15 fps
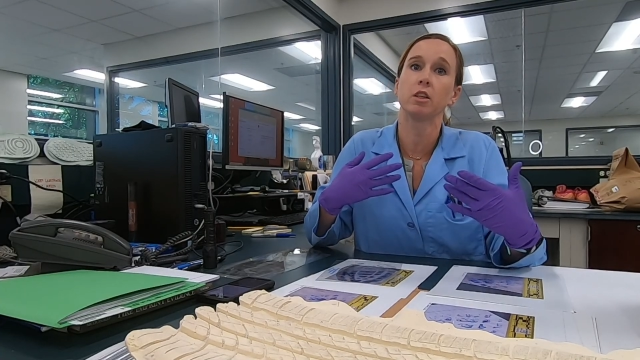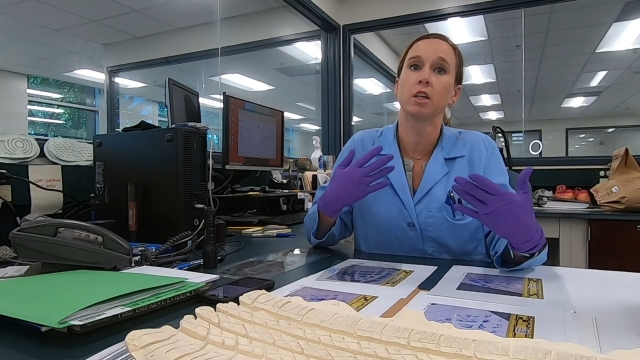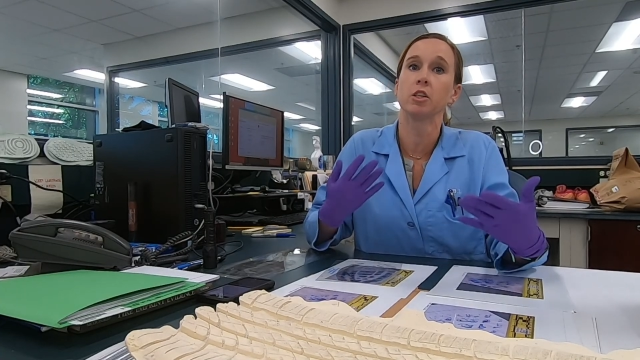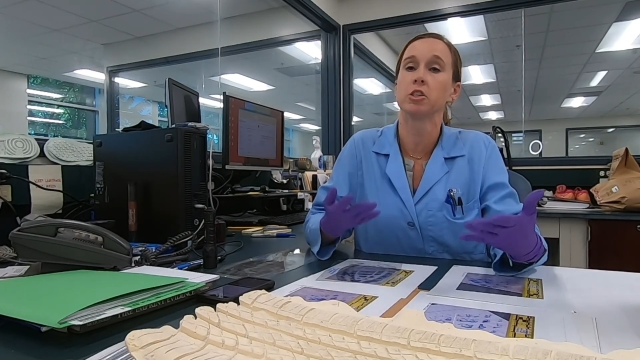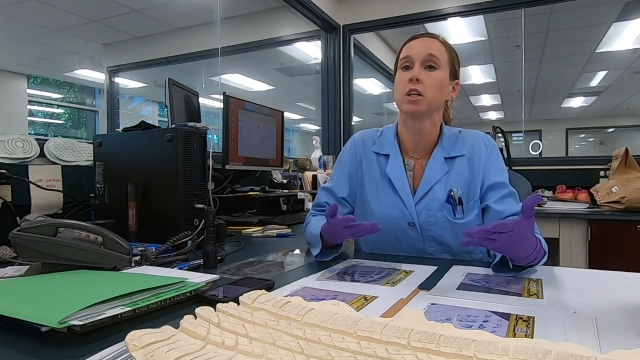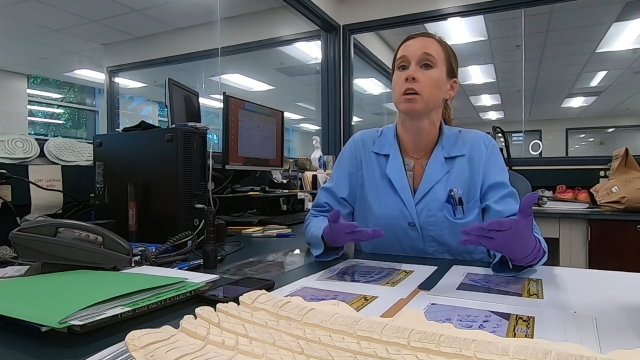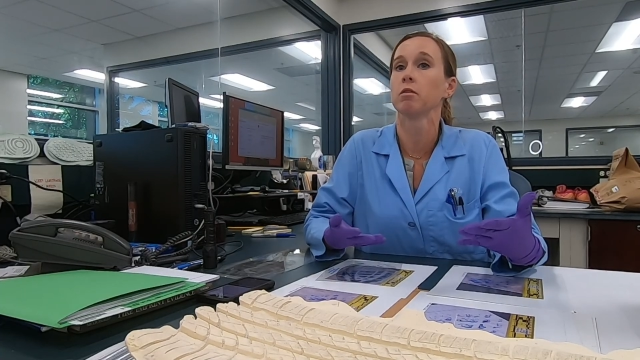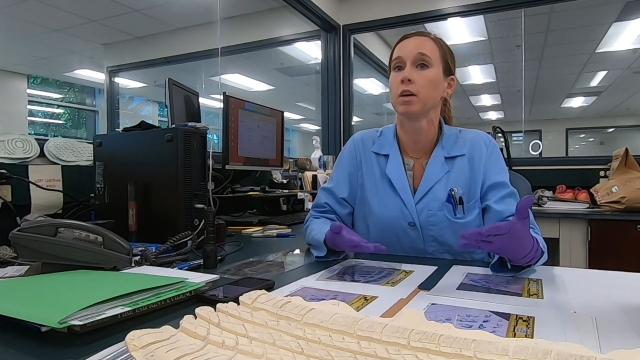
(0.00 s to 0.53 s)

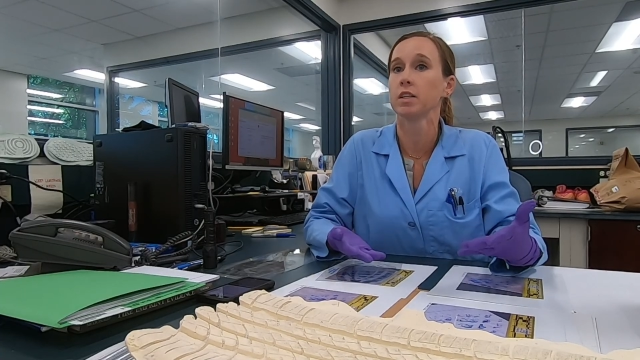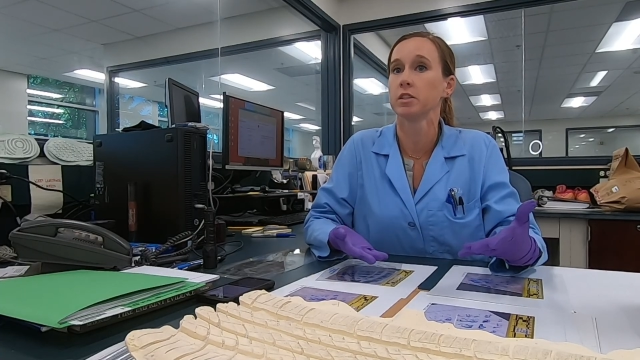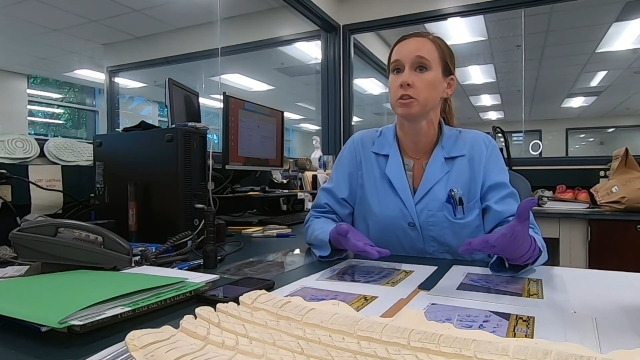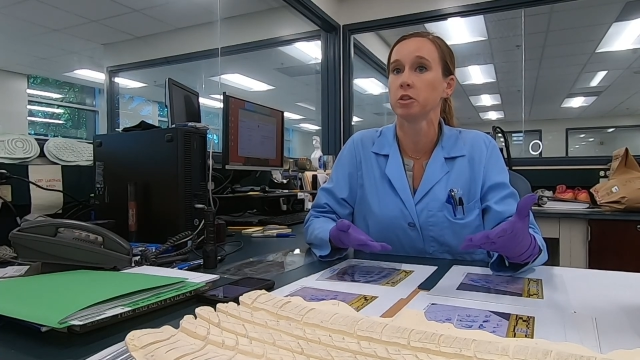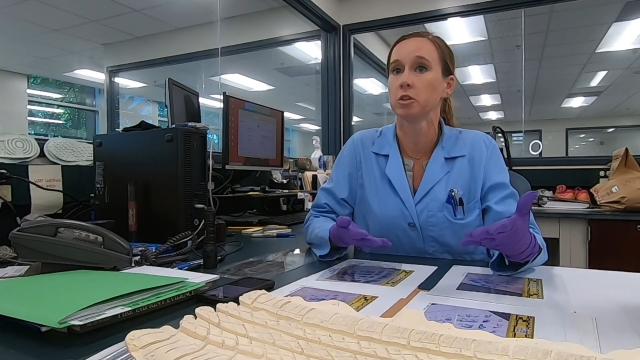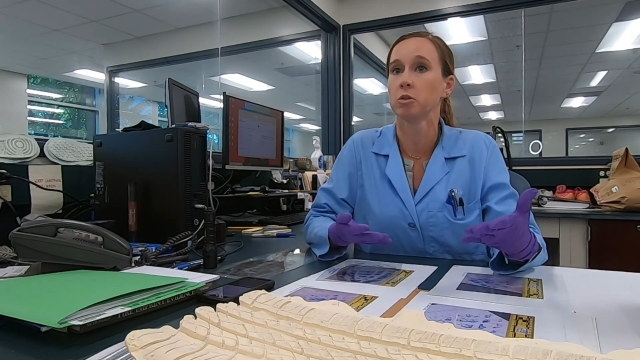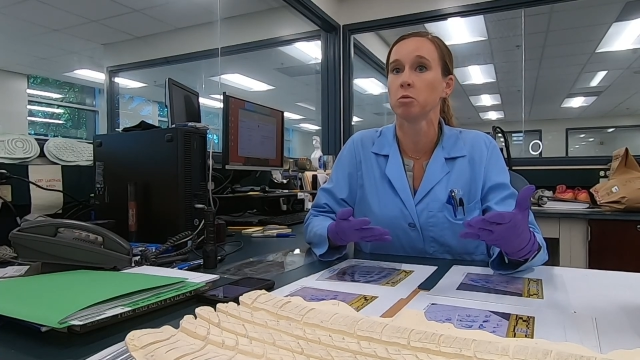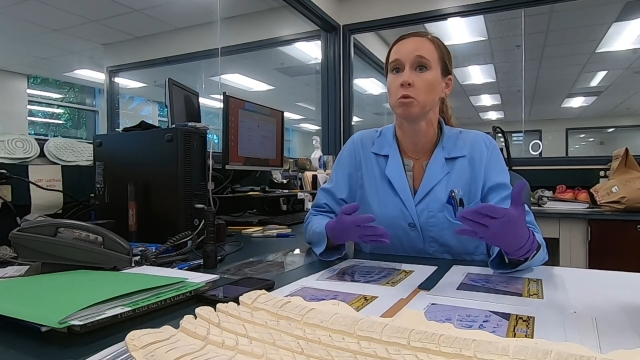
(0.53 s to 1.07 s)
gunshot
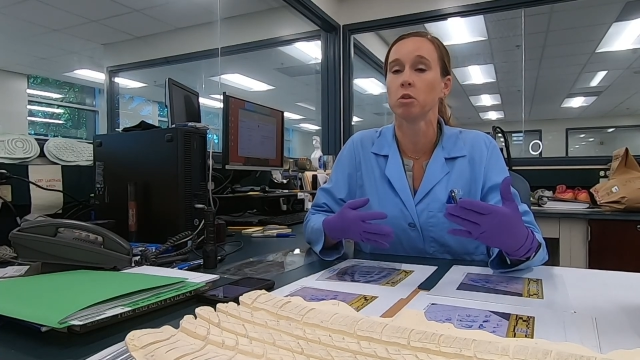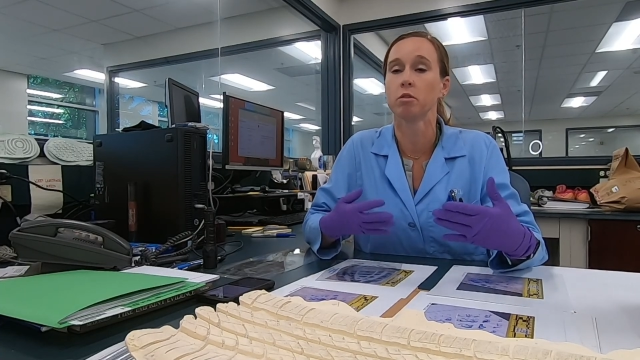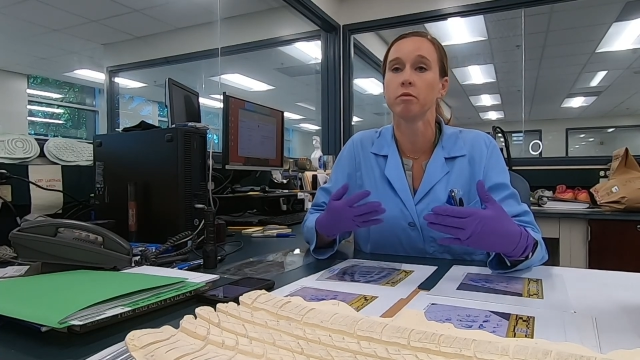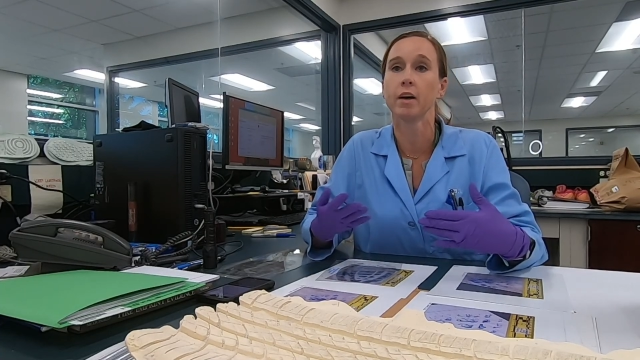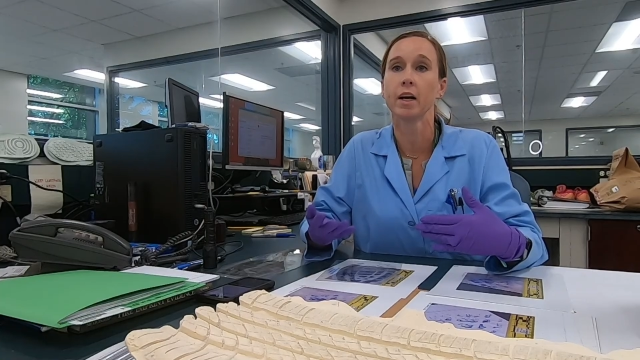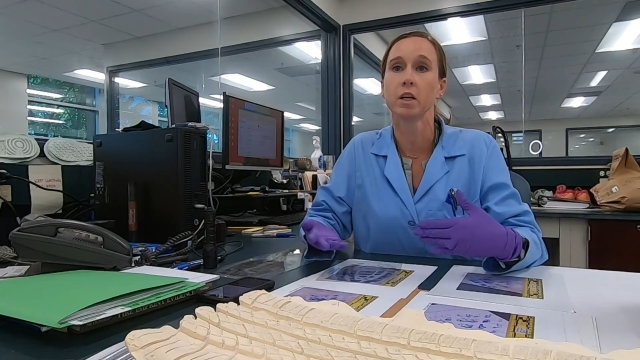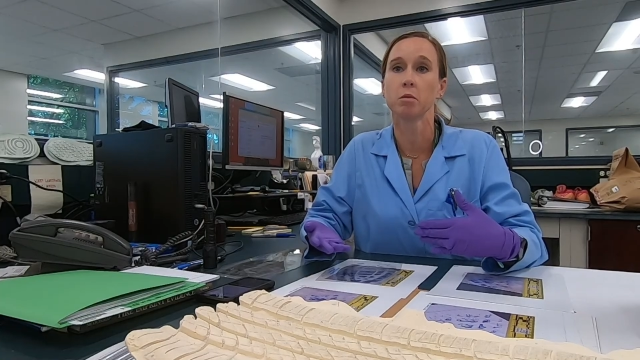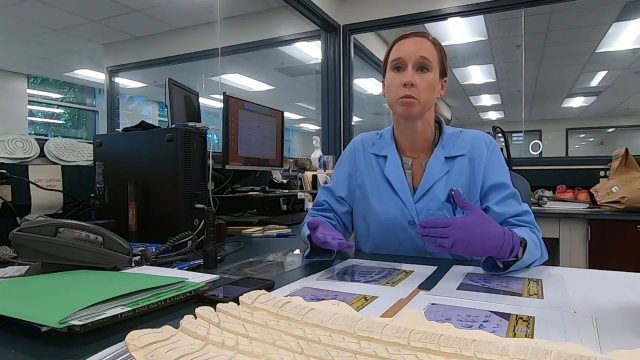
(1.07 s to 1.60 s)
residue or
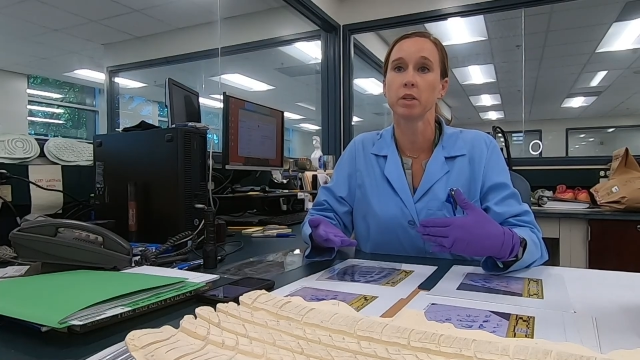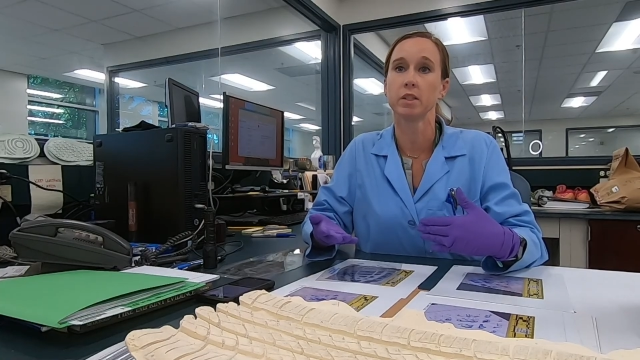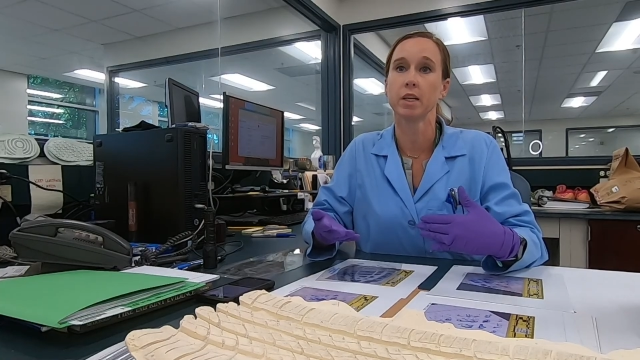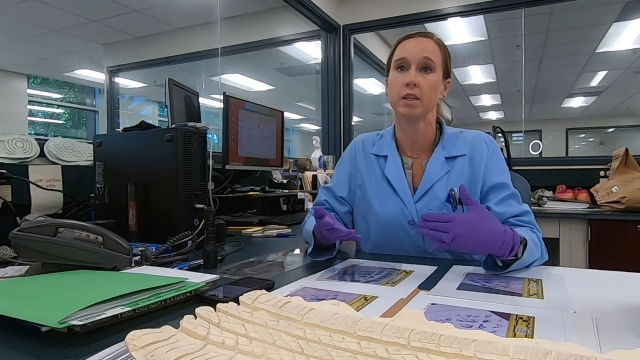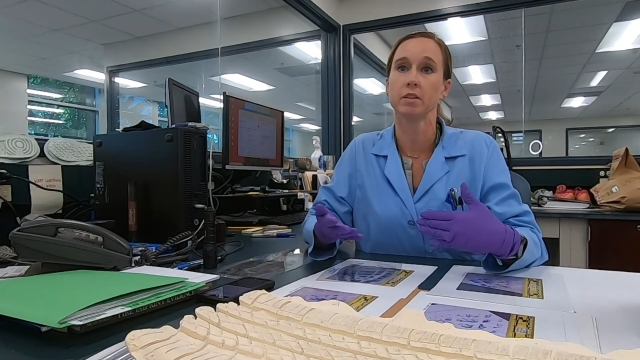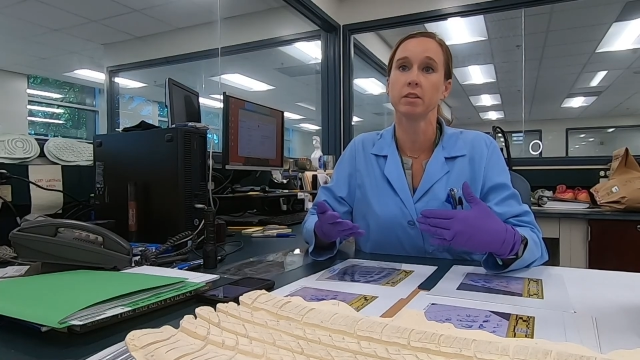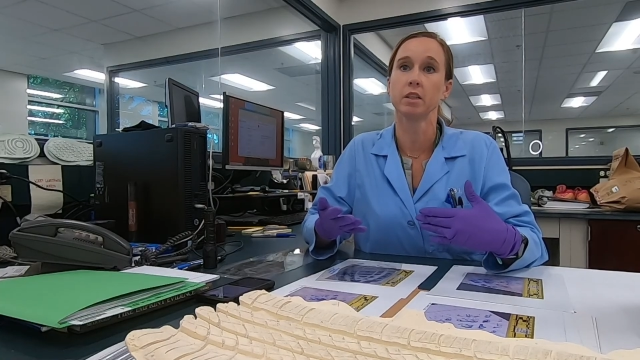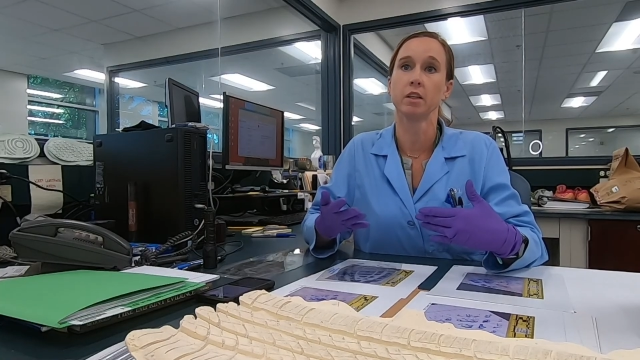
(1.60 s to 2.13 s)
fire debris
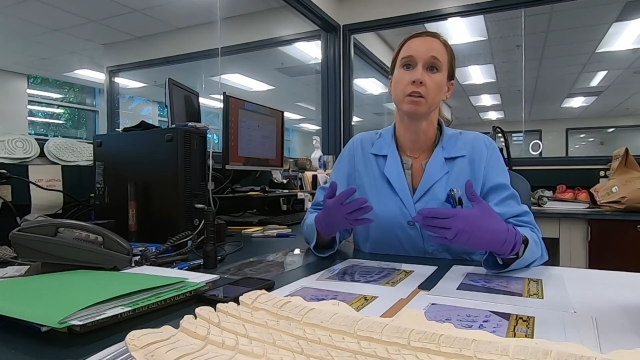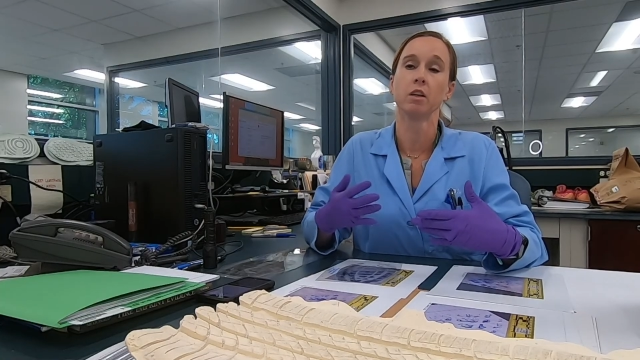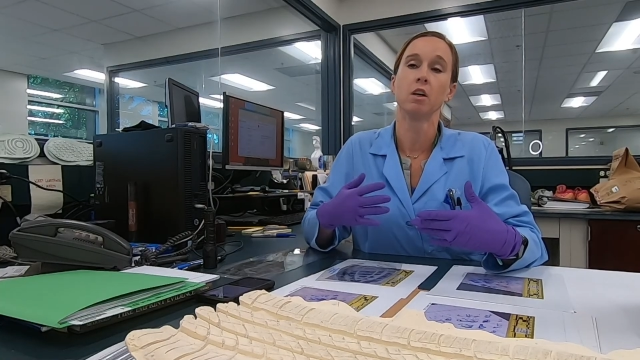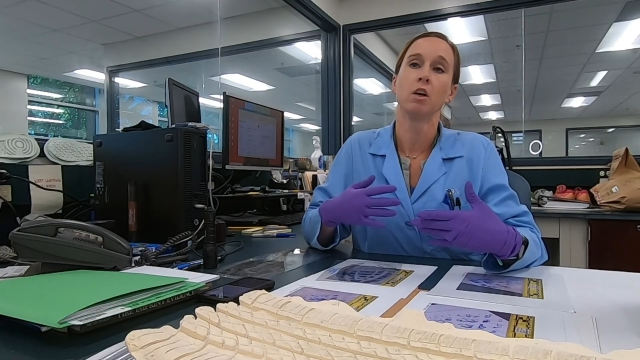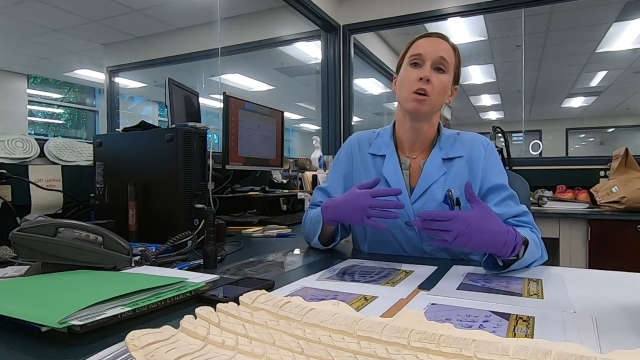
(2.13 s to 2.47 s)
testing,